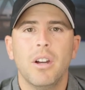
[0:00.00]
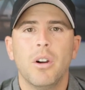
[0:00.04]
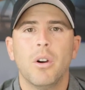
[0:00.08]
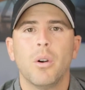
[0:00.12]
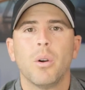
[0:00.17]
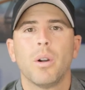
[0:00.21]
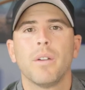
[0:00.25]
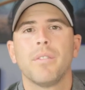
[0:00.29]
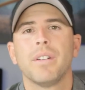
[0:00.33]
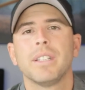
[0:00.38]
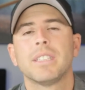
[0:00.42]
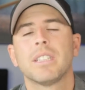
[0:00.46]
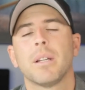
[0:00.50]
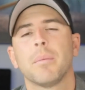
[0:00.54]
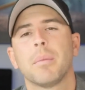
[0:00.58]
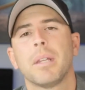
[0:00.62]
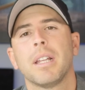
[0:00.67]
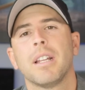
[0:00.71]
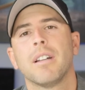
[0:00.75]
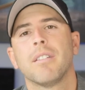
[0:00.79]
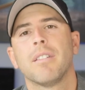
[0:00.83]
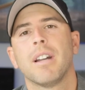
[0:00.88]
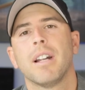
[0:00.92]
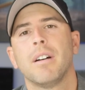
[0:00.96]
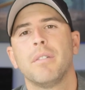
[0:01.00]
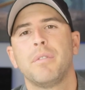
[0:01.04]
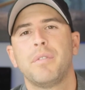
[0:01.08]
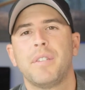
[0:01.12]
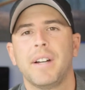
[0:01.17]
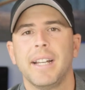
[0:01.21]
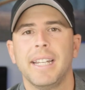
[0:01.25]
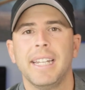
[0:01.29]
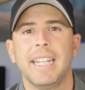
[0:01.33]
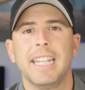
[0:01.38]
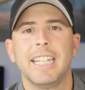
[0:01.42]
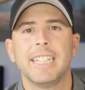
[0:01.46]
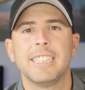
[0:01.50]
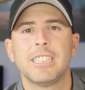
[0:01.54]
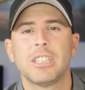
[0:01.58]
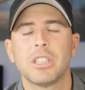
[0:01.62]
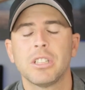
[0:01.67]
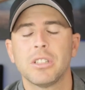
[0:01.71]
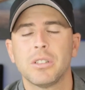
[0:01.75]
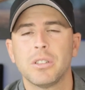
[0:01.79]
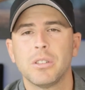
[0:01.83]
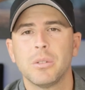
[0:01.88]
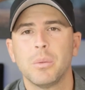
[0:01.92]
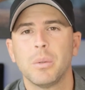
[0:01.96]
Or if it's something around
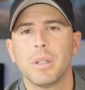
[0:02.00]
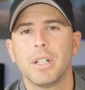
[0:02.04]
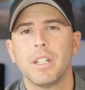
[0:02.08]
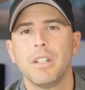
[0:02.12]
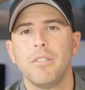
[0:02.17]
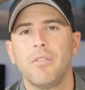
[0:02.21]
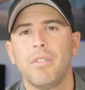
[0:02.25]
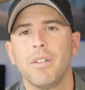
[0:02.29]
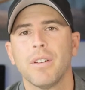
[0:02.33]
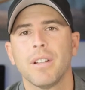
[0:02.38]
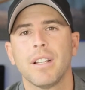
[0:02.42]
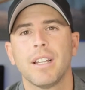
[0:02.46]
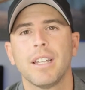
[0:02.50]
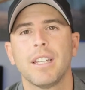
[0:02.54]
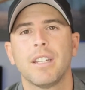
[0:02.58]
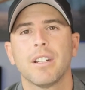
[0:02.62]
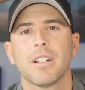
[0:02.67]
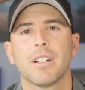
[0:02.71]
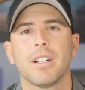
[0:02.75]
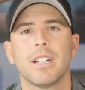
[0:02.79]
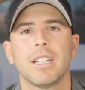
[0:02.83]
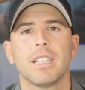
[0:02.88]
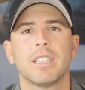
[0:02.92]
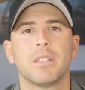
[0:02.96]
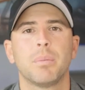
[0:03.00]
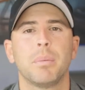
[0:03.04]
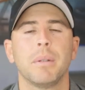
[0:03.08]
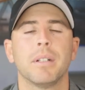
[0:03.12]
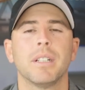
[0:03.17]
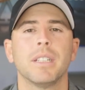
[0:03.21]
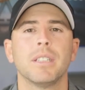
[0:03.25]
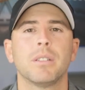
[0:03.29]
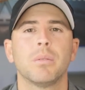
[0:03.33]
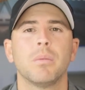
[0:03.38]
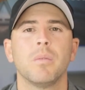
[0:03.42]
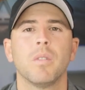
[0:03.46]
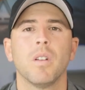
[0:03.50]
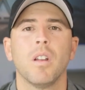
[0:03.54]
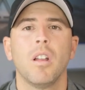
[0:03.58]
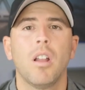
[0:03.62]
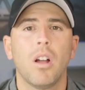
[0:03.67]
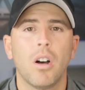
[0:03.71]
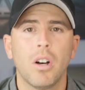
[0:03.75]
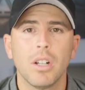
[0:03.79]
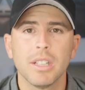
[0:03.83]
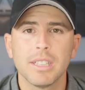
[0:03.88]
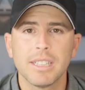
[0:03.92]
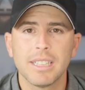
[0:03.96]
financial where you feel like you're going to experience experience
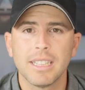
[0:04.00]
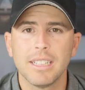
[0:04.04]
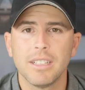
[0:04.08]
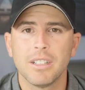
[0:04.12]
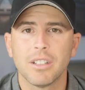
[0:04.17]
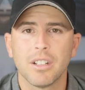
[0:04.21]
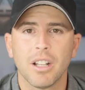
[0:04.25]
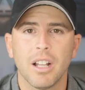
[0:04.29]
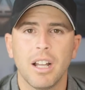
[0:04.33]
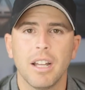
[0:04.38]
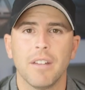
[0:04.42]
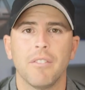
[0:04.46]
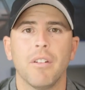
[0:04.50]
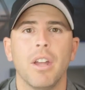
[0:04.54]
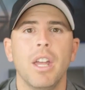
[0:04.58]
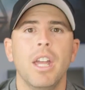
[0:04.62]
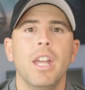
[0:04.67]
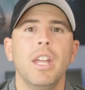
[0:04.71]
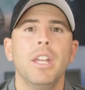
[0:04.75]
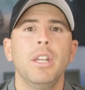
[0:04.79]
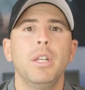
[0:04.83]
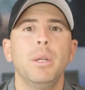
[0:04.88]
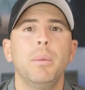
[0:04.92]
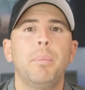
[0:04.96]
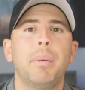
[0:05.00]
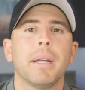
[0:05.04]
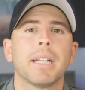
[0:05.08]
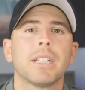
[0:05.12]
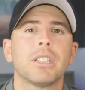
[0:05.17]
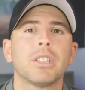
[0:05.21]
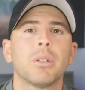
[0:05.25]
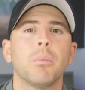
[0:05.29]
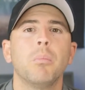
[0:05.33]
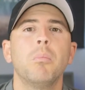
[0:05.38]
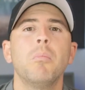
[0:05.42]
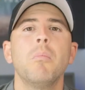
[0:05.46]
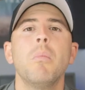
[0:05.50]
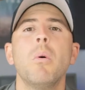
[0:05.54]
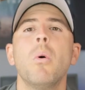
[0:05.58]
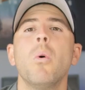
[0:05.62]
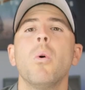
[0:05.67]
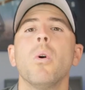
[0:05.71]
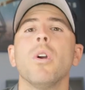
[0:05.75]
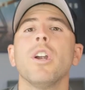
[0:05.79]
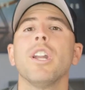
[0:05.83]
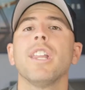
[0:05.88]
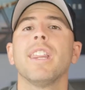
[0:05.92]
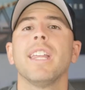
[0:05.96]
loss in your life, you picture
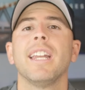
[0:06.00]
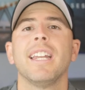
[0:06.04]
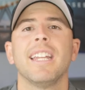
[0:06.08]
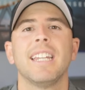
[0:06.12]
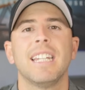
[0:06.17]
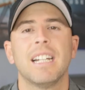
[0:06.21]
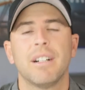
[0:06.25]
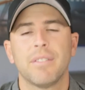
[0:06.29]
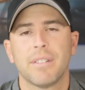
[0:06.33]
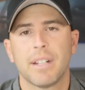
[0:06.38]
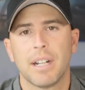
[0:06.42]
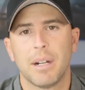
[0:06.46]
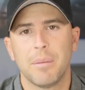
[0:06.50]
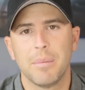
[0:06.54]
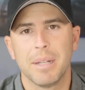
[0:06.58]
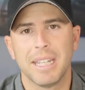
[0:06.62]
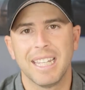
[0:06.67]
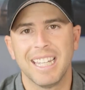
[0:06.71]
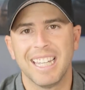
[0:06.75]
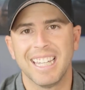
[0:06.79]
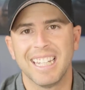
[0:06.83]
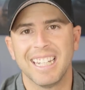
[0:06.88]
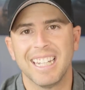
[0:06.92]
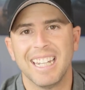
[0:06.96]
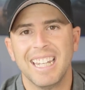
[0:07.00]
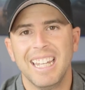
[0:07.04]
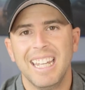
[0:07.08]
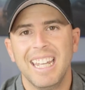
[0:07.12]
more than enough coming in.